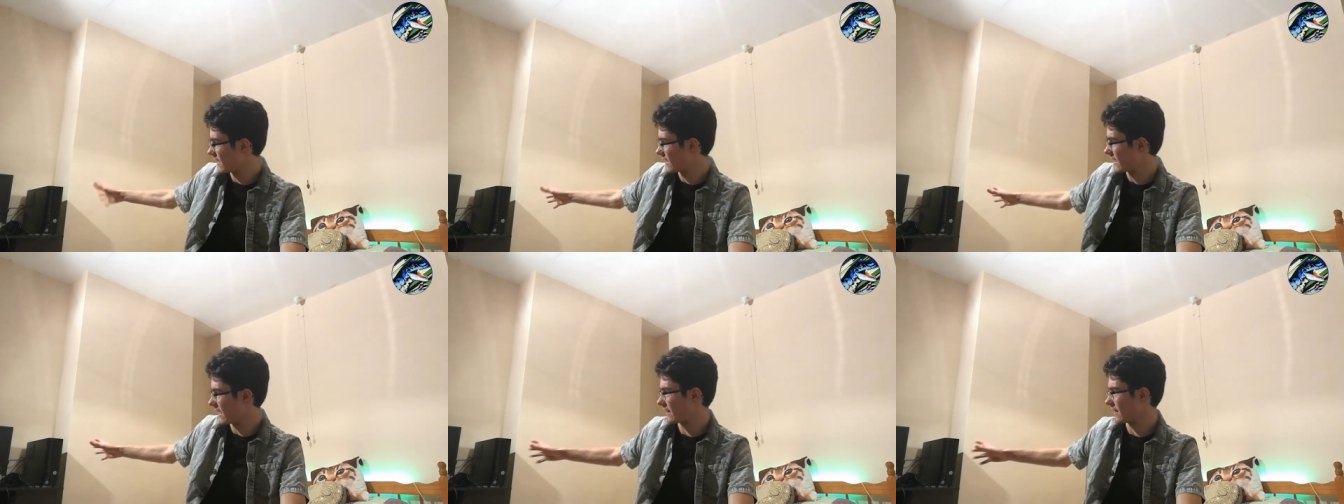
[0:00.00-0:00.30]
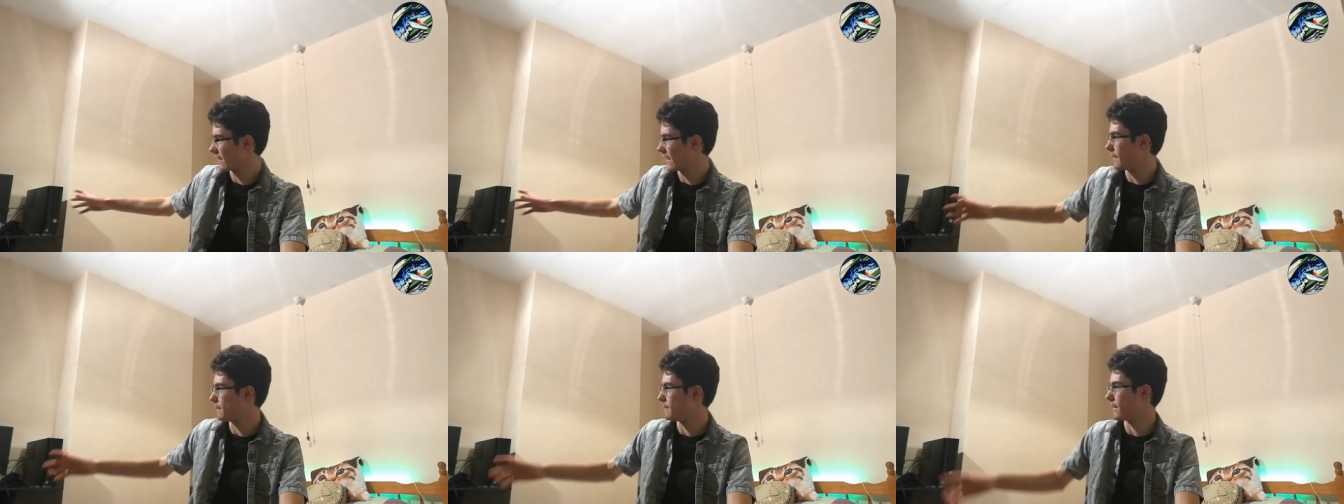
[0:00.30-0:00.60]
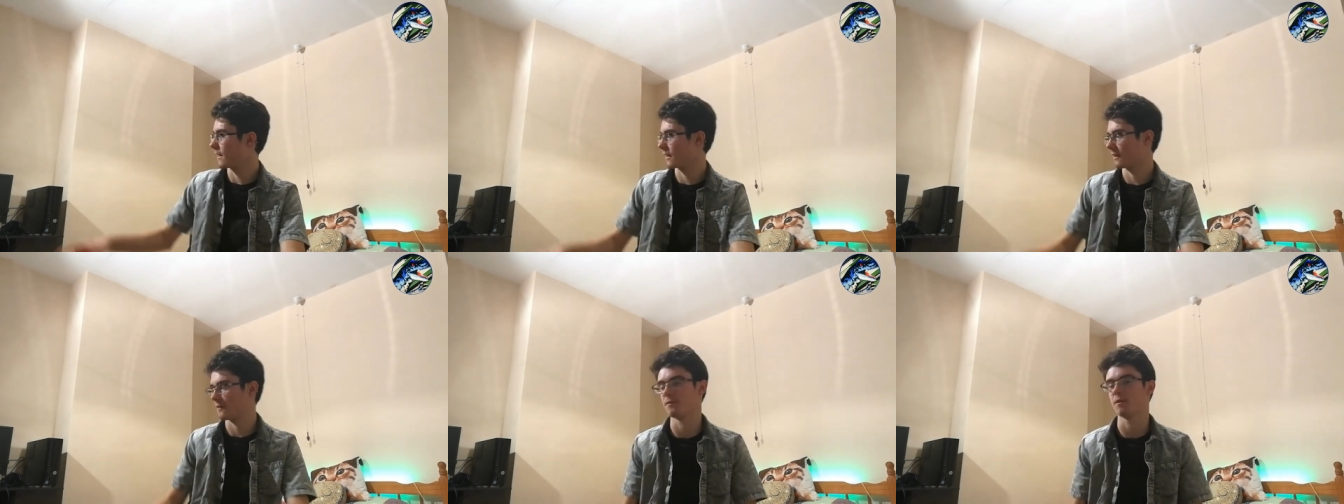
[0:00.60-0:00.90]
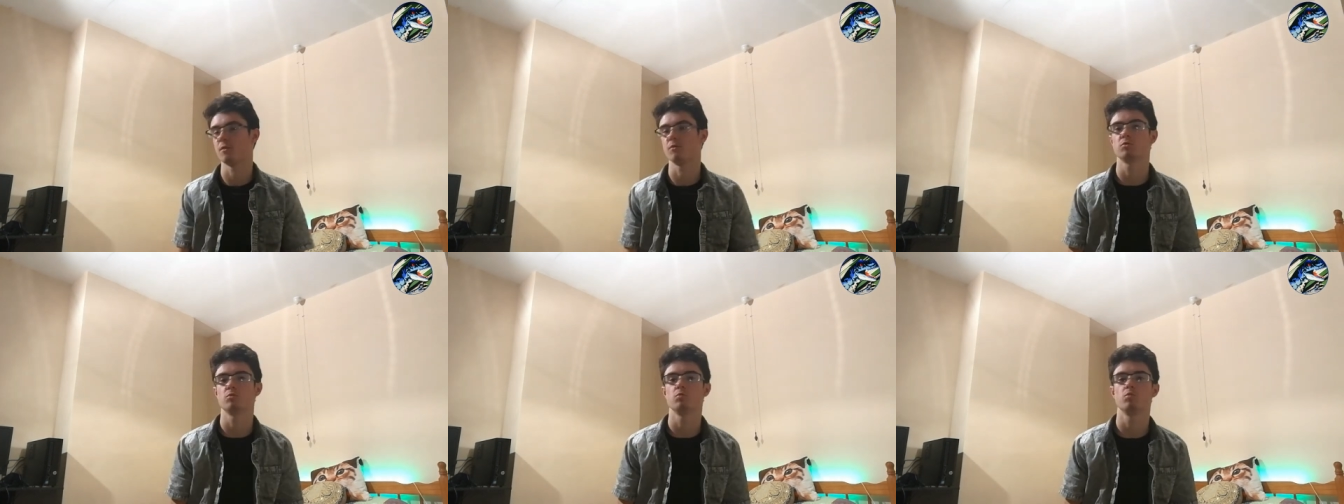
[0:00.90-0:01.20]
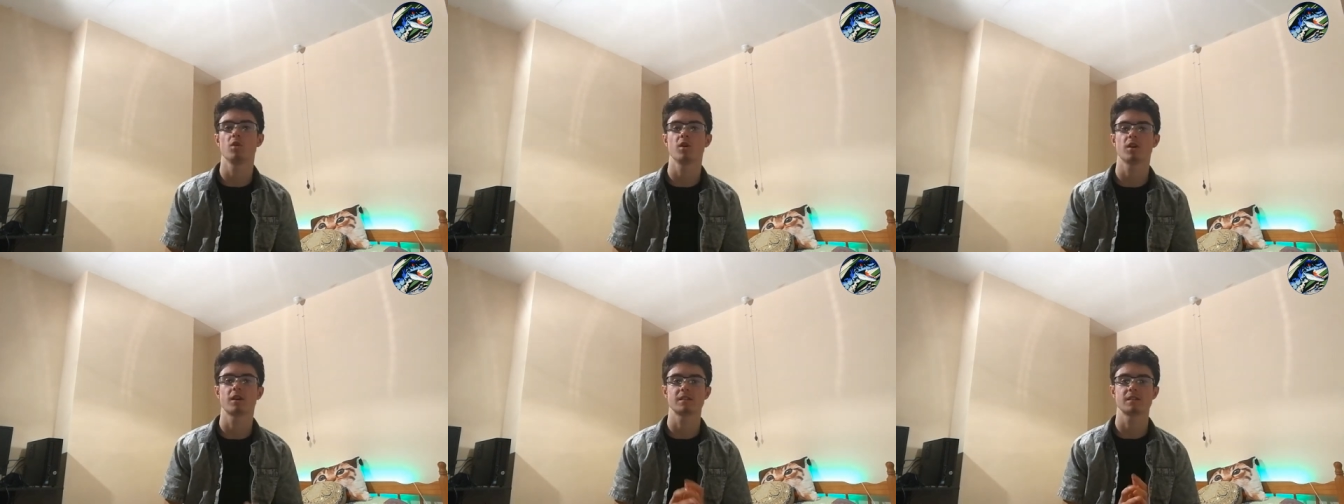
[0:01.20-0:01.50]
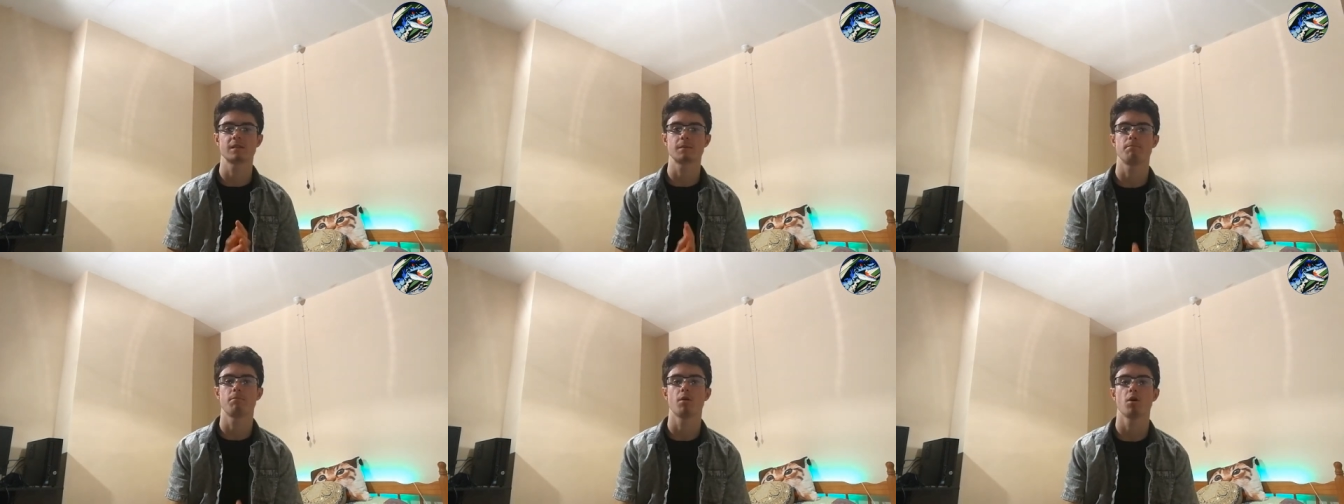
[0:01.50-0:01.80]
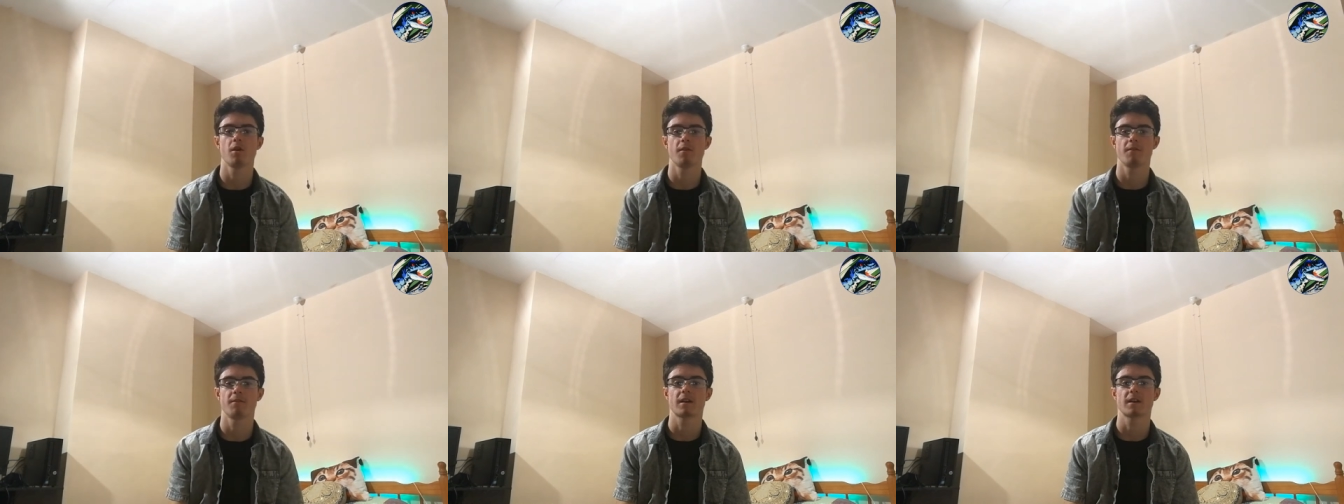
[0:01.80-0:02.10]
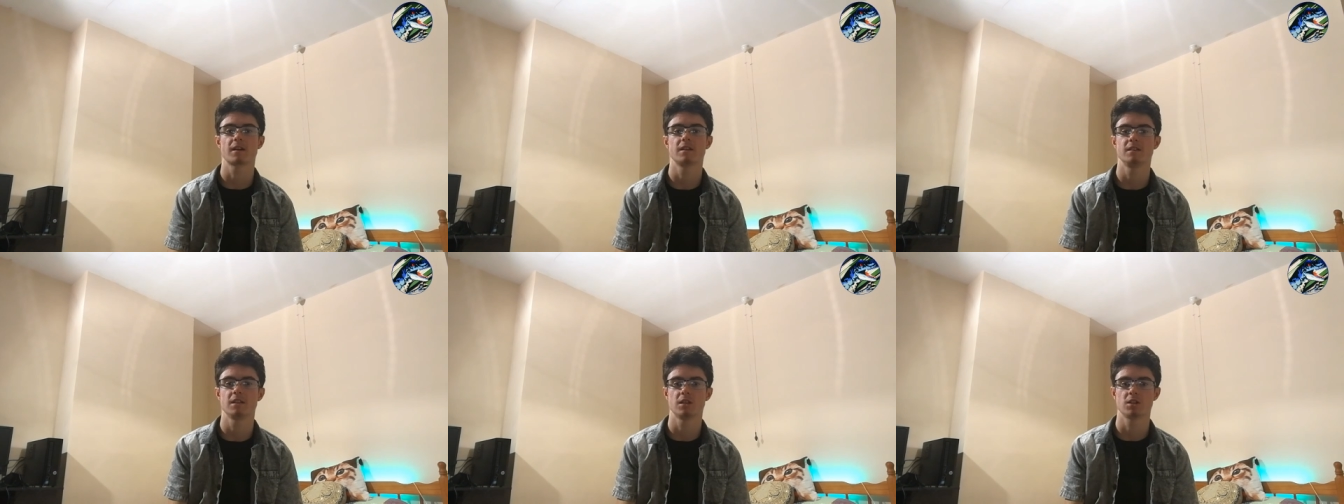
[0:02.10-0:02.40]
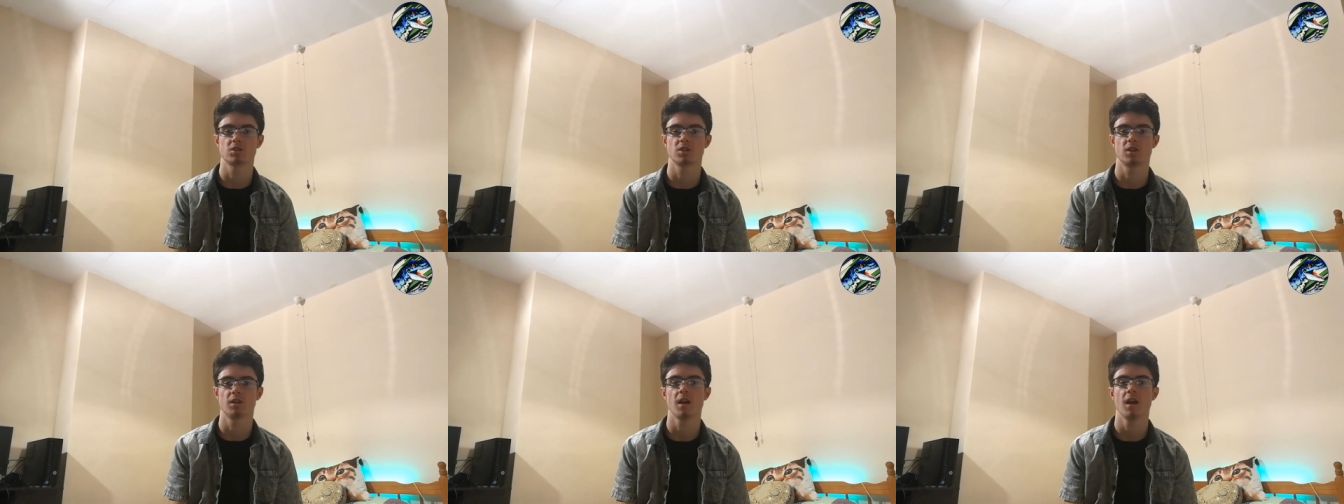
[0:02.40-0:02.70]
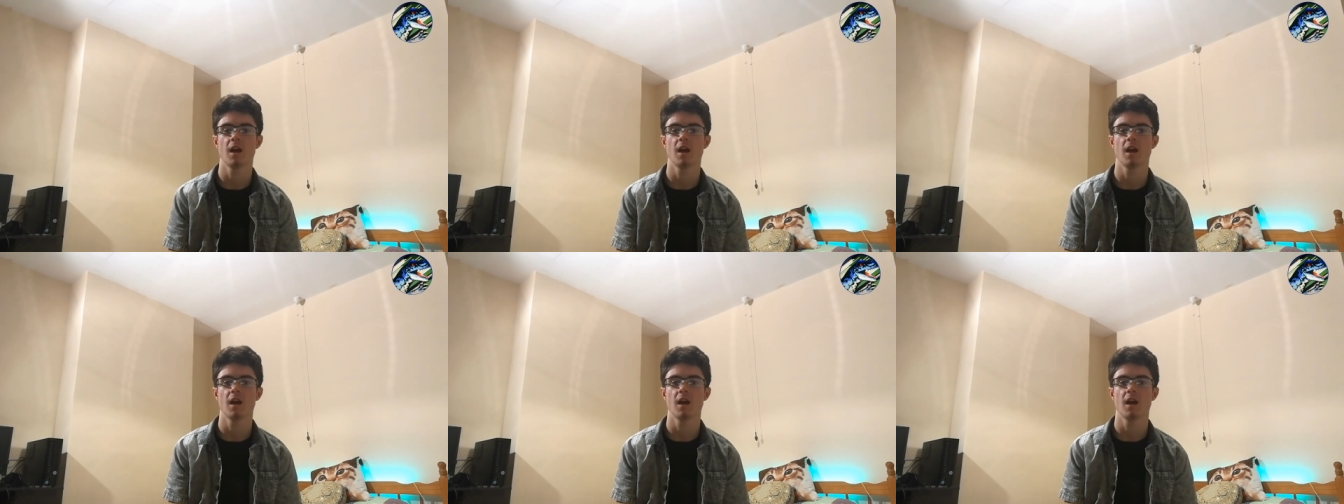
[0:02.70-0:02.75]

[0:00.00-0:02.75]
get that microphone to work as a perfect condition